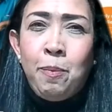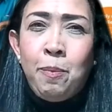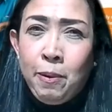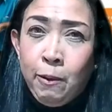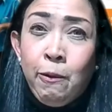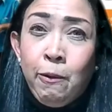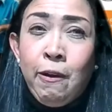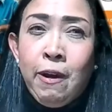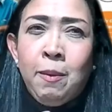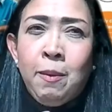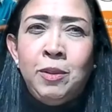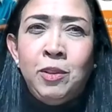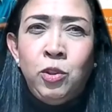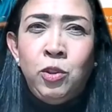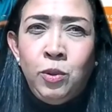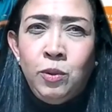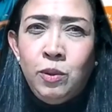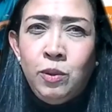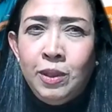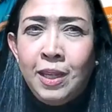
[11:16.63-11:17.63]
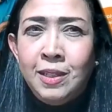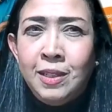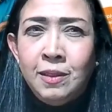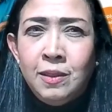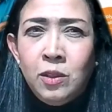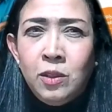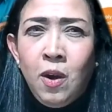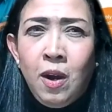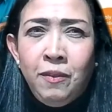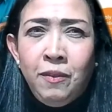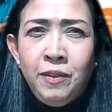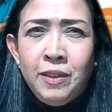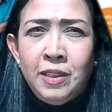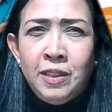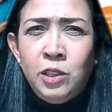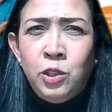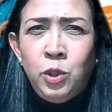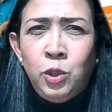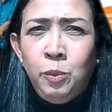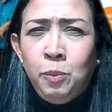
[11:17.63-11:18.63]
program, and Coffee
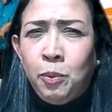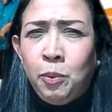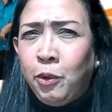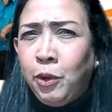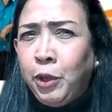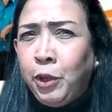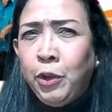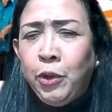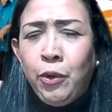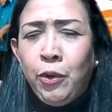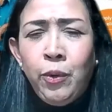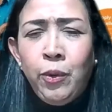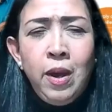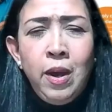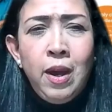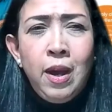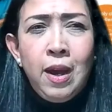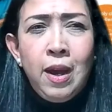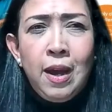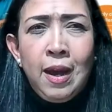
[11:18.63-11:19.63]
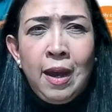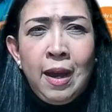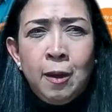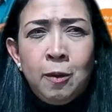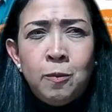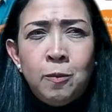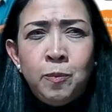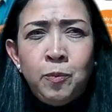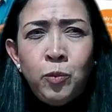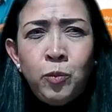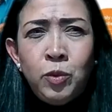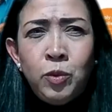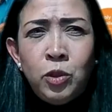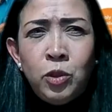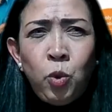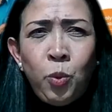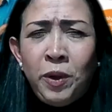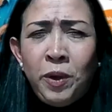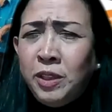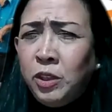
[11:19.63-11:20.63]
Lens 2.0. The
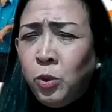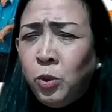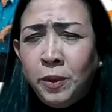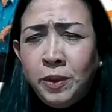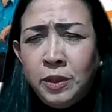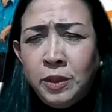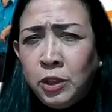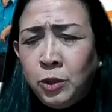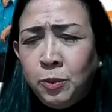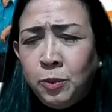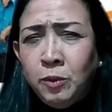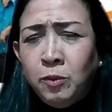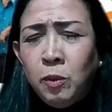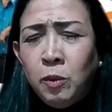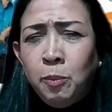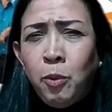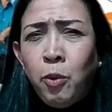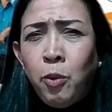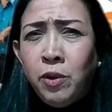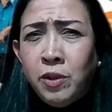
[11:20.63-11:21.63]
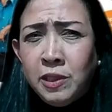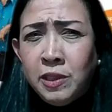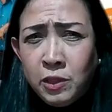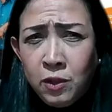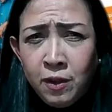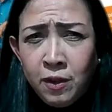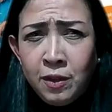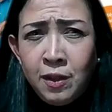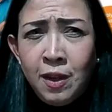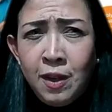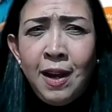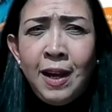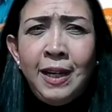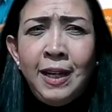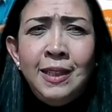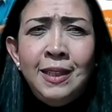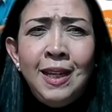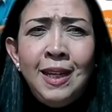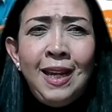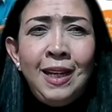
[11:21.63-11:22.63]
2023 report is
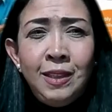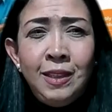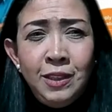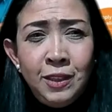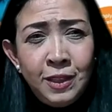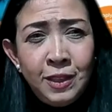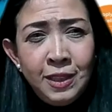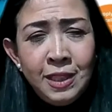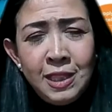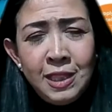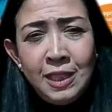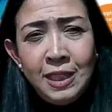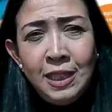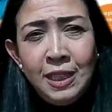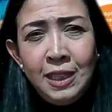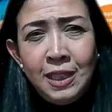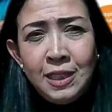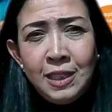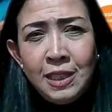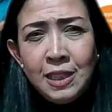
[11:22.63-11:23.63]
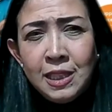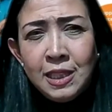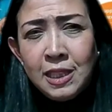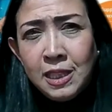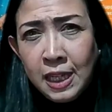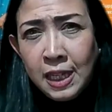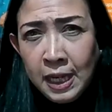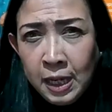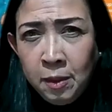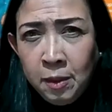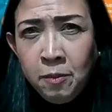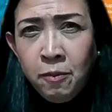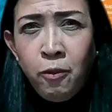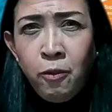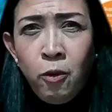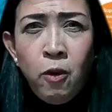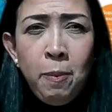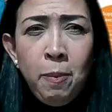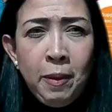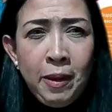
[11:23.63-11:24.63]
online, and you can see it's the same
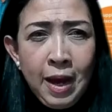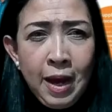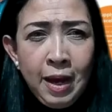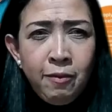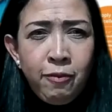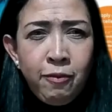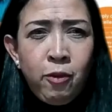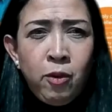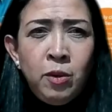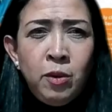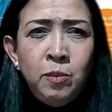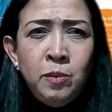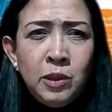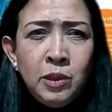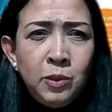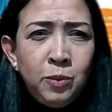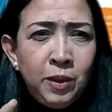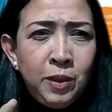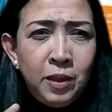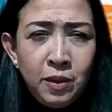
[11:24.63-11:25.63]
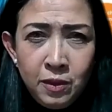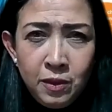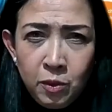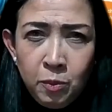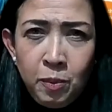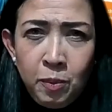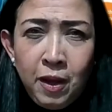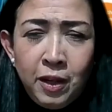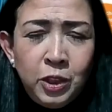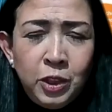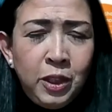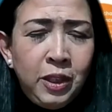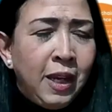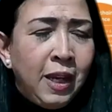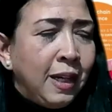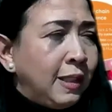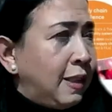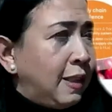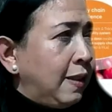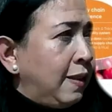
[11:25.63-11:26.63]
4 platforms with supply chain
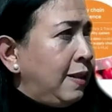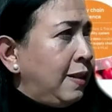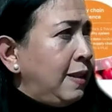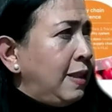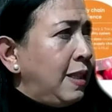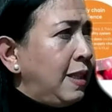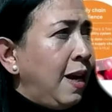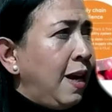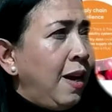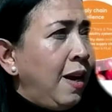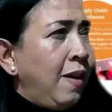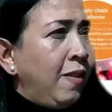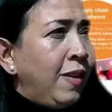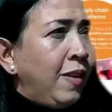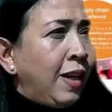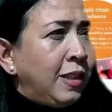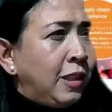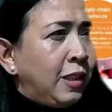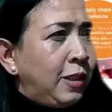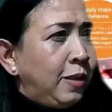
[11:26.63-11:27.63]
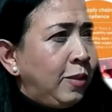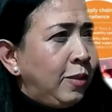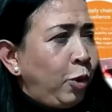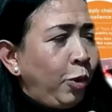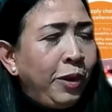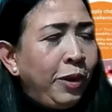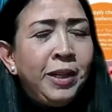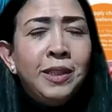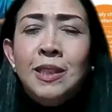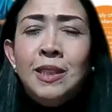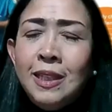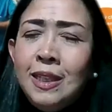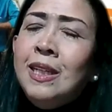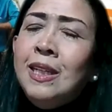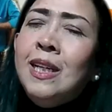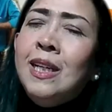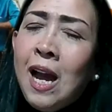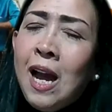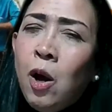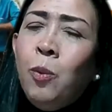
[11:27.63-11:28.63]
excellence that's translated
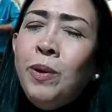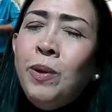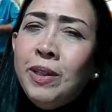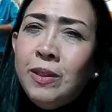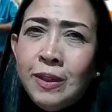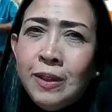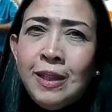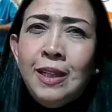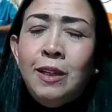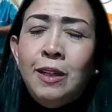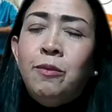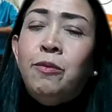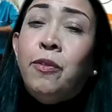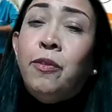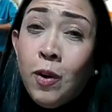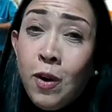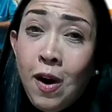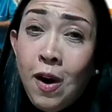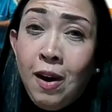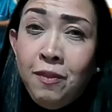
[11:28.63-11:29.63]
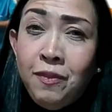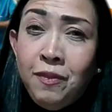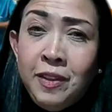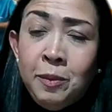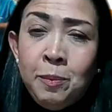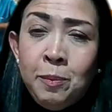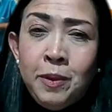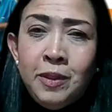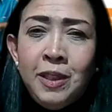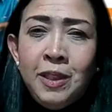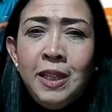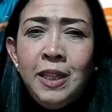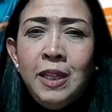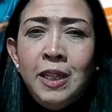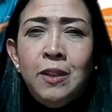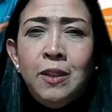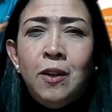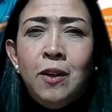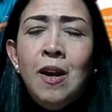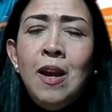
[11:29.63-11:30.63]
in how we look at it for coffee in
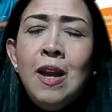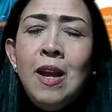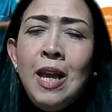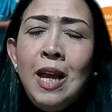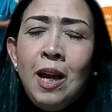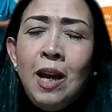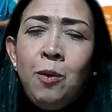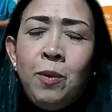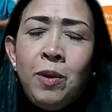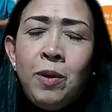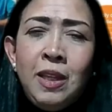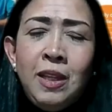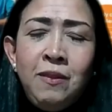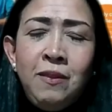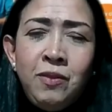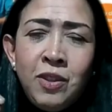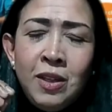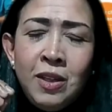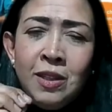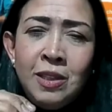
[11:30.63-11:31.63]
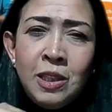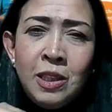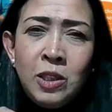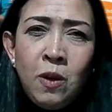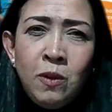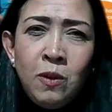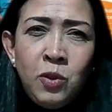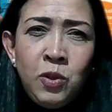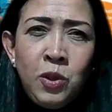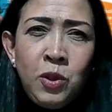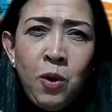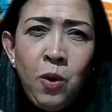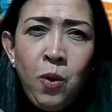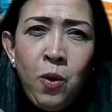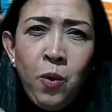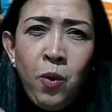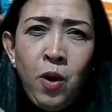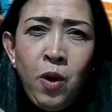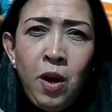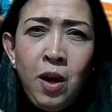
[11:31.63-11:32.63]
particular. And what they've done is
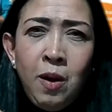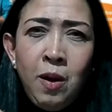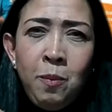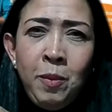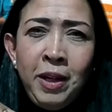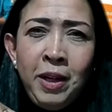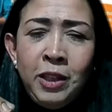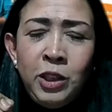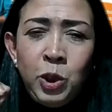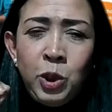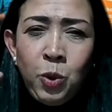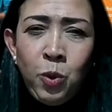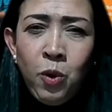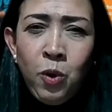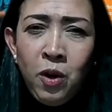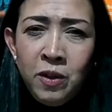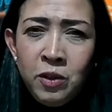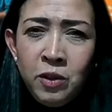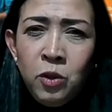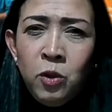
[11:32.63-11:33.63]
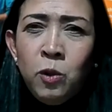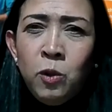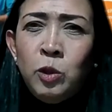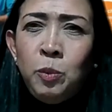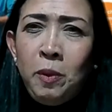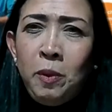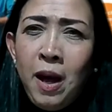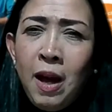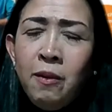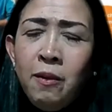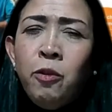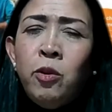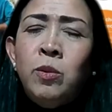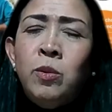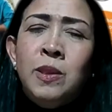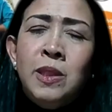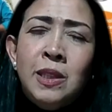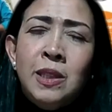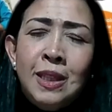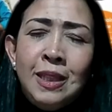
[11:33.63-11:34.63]
also made sure under those
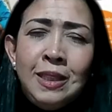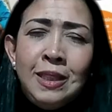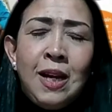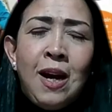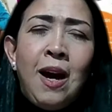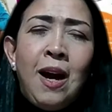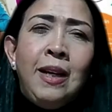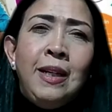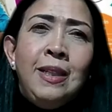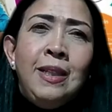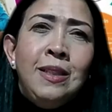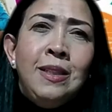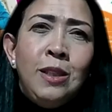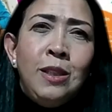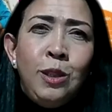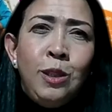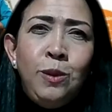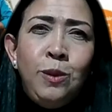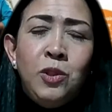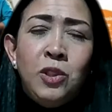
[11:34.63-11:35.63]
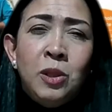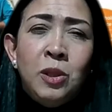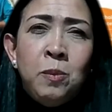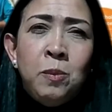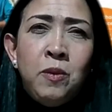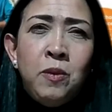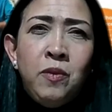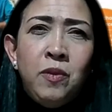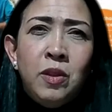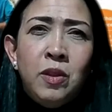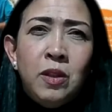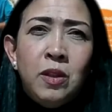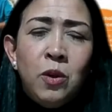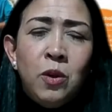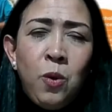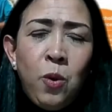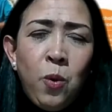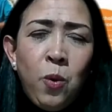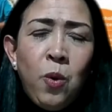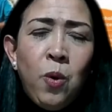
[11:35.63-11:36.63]
platforms that they tie into some of the
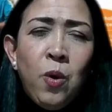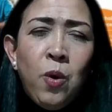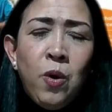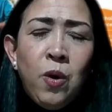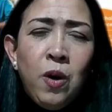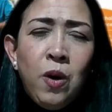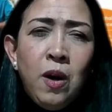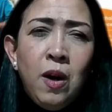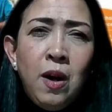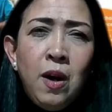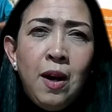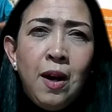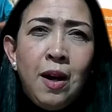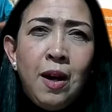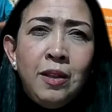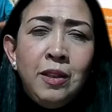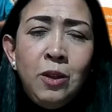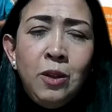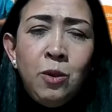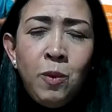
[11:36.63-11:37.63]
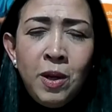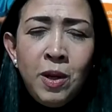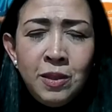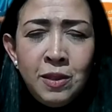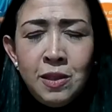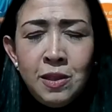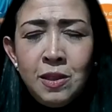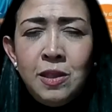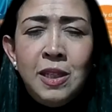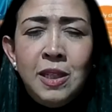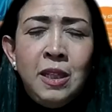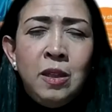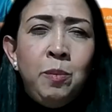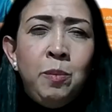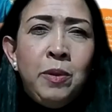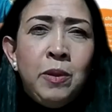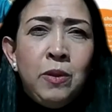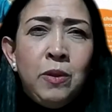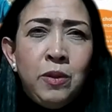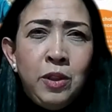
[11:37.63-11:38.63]
core UN
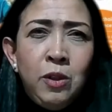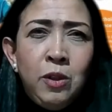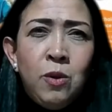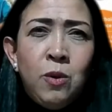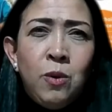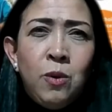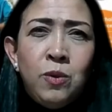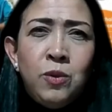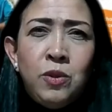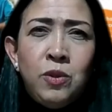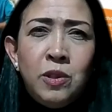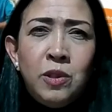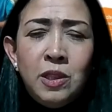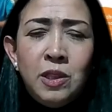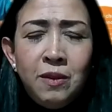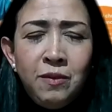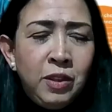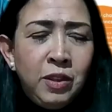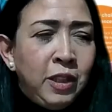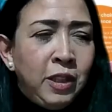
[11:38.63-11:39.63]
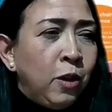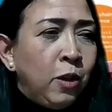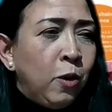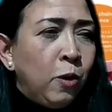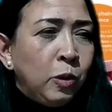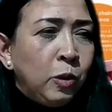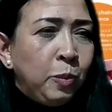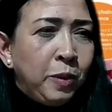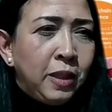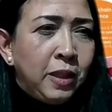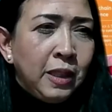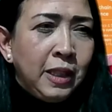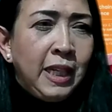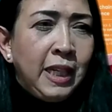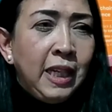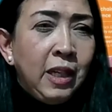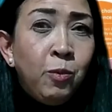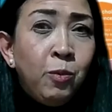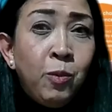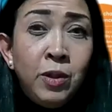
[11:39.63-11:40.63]
sustainability goals, the 17 goals, but the
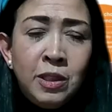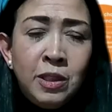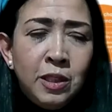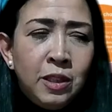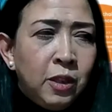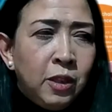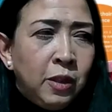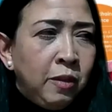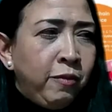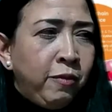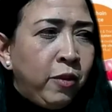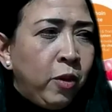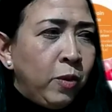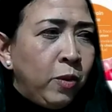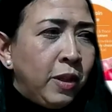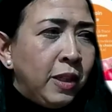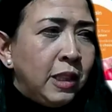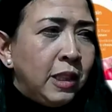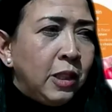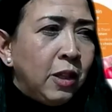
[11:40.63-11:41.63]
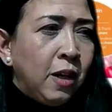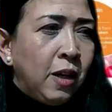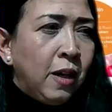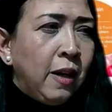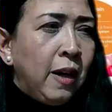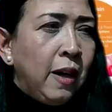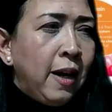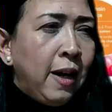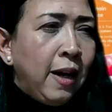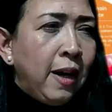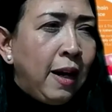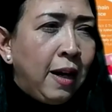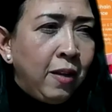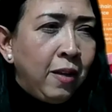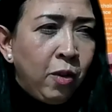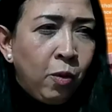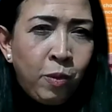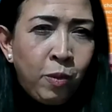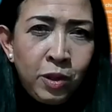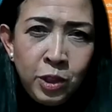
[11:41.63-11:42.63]
key ones that are in focus are
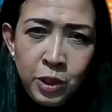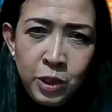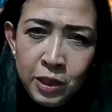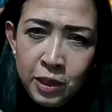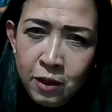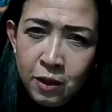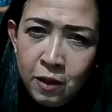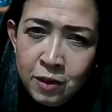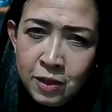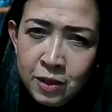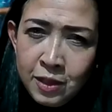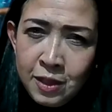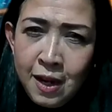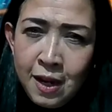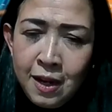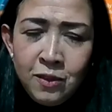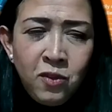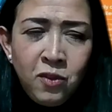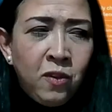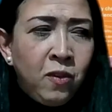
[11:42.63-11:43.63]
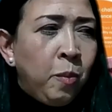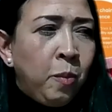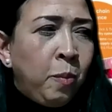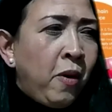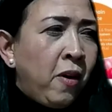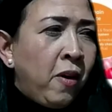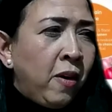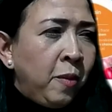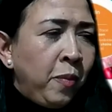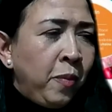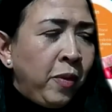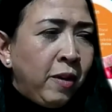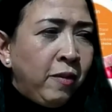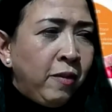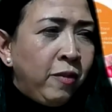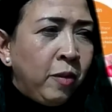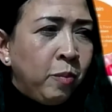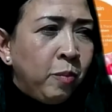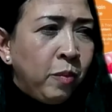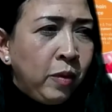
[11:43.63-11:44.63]
the ones that are on the tiles on the bottom there,
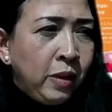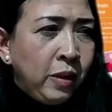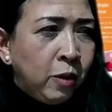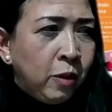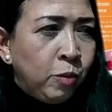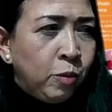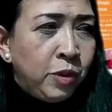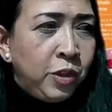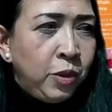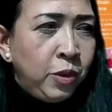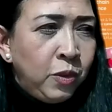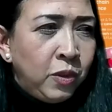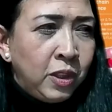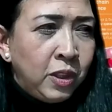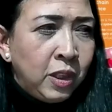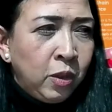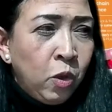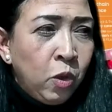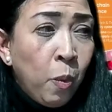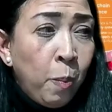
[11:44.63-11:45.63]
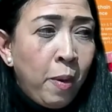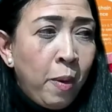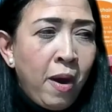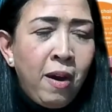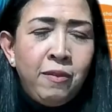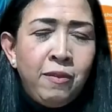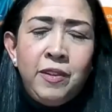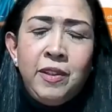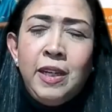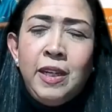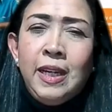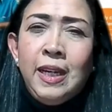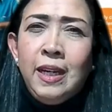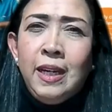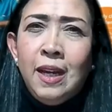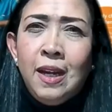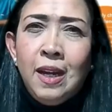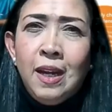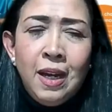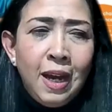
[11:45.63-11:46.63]
from reducing no
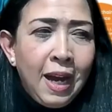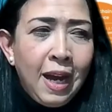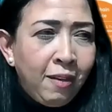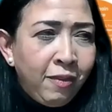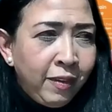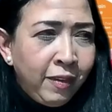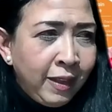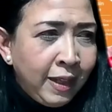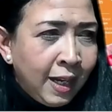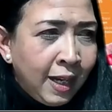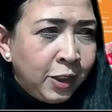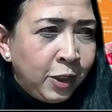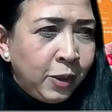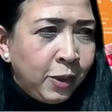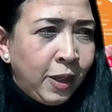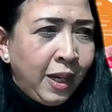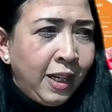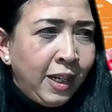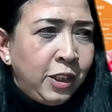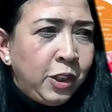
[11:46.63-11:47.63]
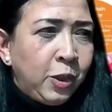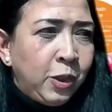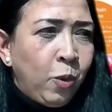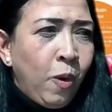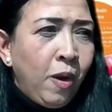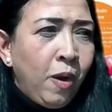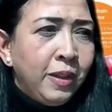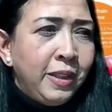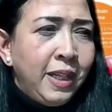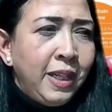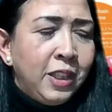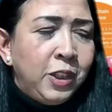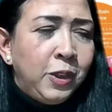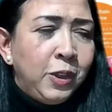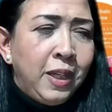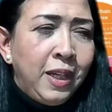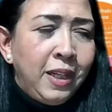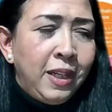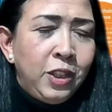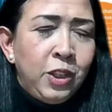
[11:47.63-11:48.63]
poverty, having education, quality
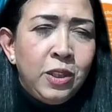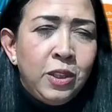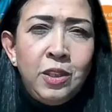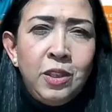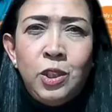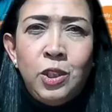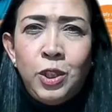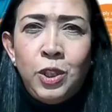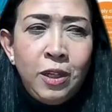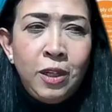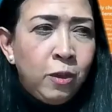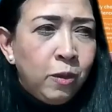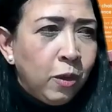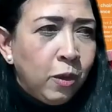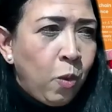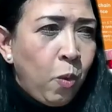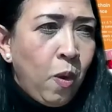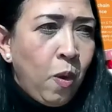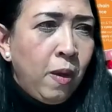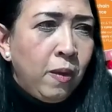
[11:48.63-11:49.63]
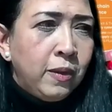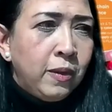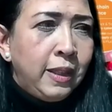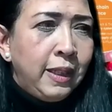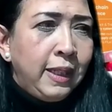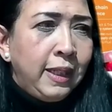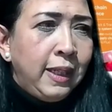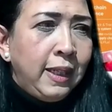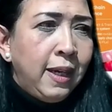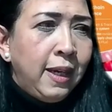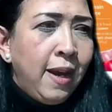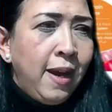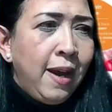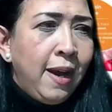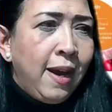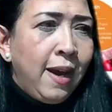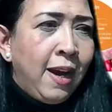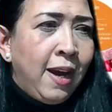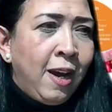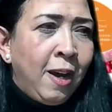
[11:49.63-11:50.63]
education, gender equality,
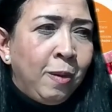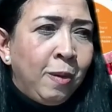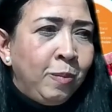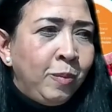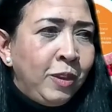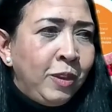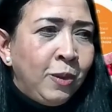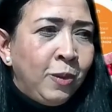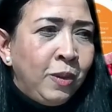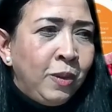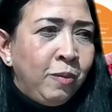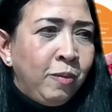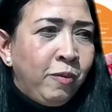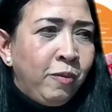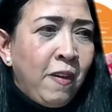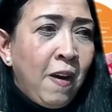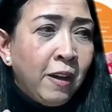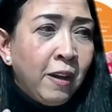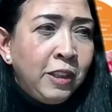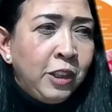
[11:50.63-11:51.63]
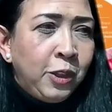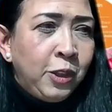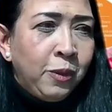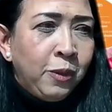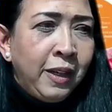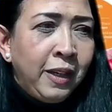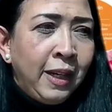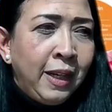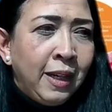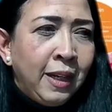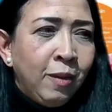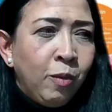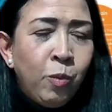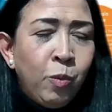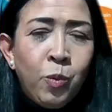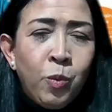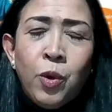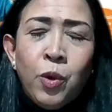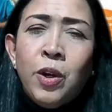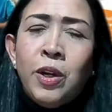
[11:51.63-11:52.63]
and fostering
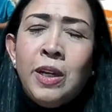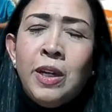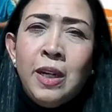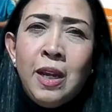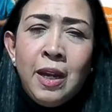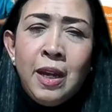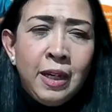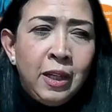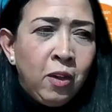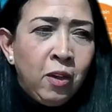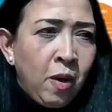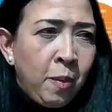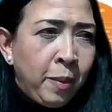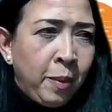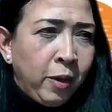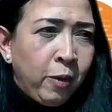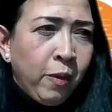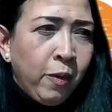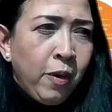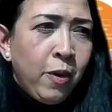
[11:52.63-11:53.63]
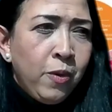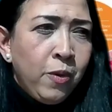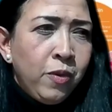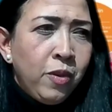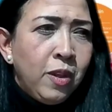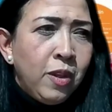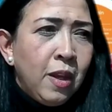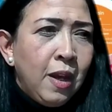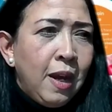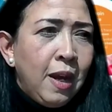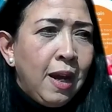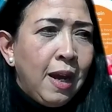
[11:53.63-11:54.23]
work and economic growth,